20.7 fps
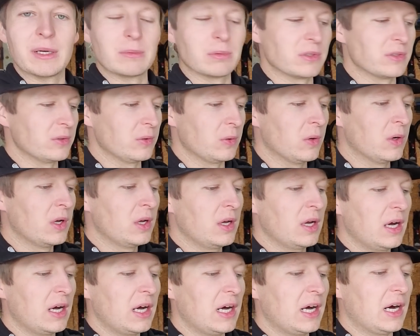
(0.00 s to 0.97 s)
able
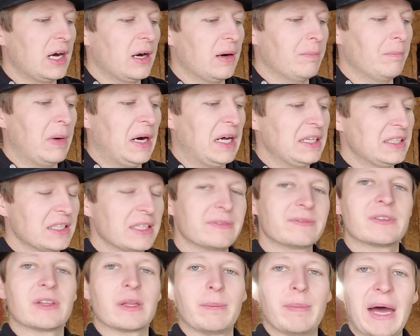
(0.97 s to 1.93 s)
to
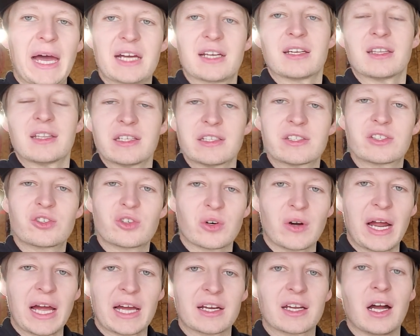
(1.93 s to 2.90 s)
lift the back of this
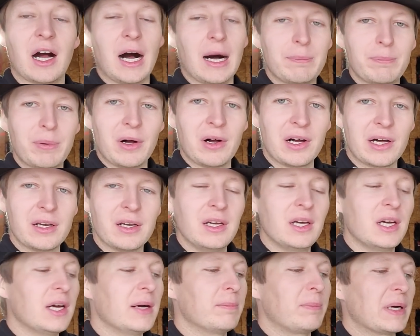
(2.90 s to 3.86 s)
track up on.
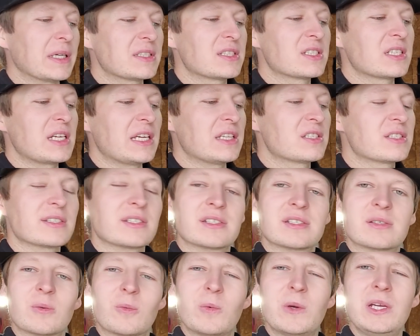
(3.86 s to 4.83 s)
But
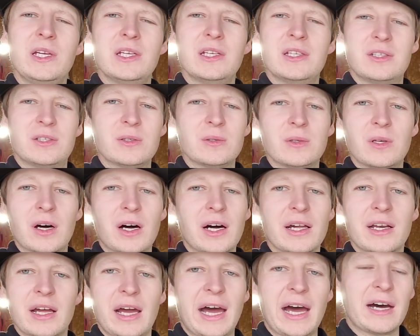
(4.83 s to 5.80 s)
since we do
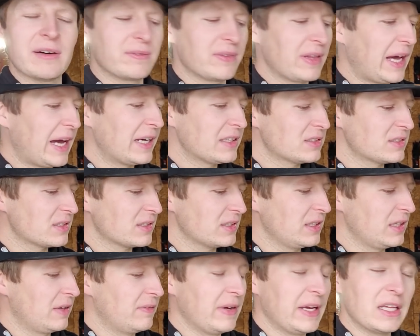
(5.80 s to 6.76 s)
not have that
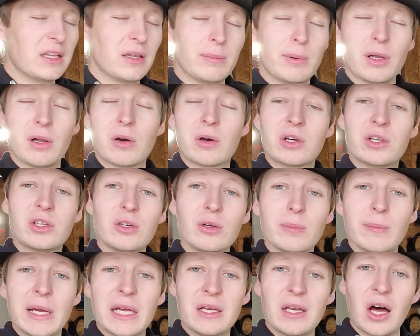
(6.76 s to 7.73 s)
available, or
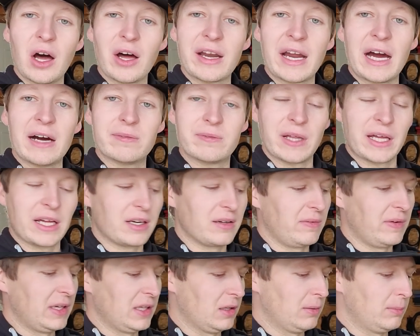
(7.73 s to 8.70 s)
you may not have that
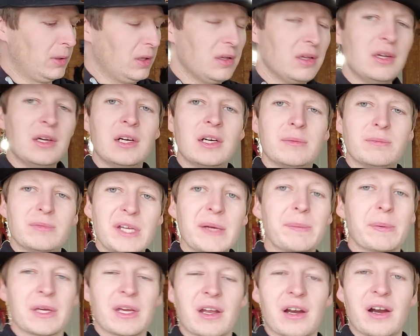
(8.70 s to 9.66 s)
available,
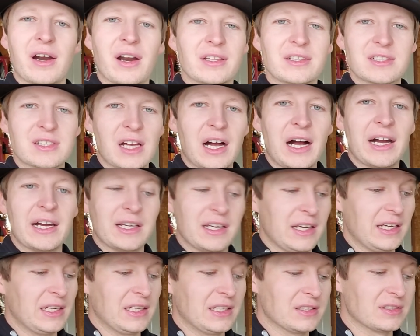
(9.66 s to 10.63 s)
tipping it on its side
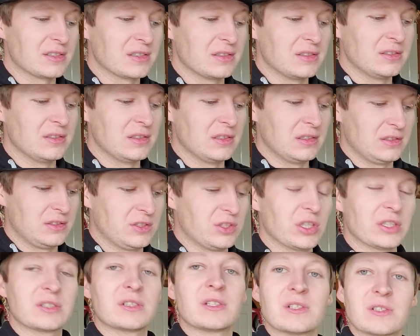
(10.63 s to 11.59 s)
is
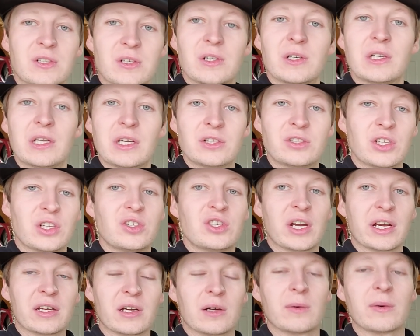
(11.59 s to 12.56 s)
just as good to
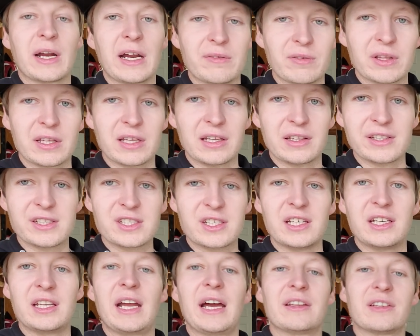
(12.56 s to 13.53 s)
check out everything in the
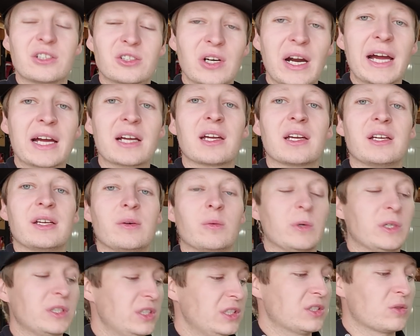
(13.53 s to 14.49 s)
skid and the track,
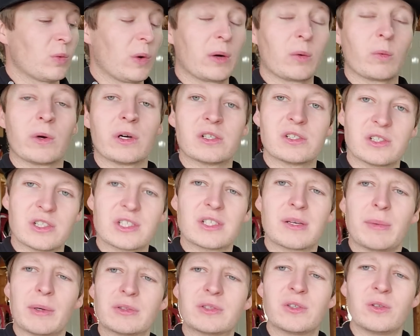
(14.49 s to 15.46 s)
which is what we're just
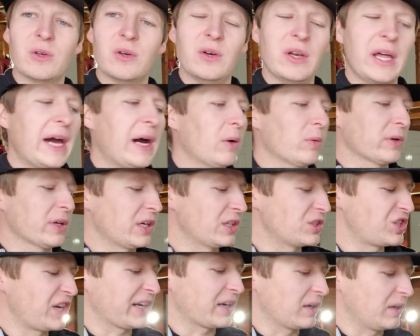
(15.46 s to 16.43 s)
about to do now. We're gonna
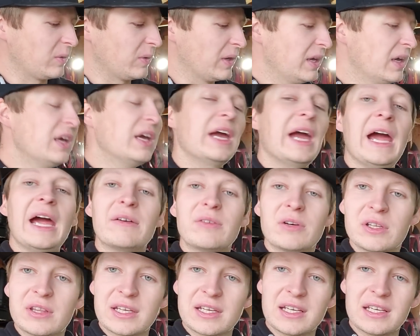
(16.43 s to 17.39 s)
check out
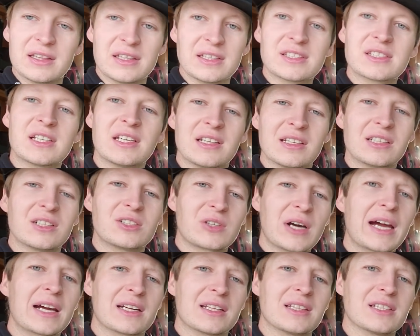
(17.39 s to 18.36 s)
everything in the skid and the
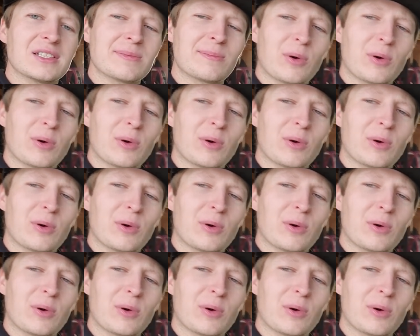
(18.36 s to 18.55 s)
track at this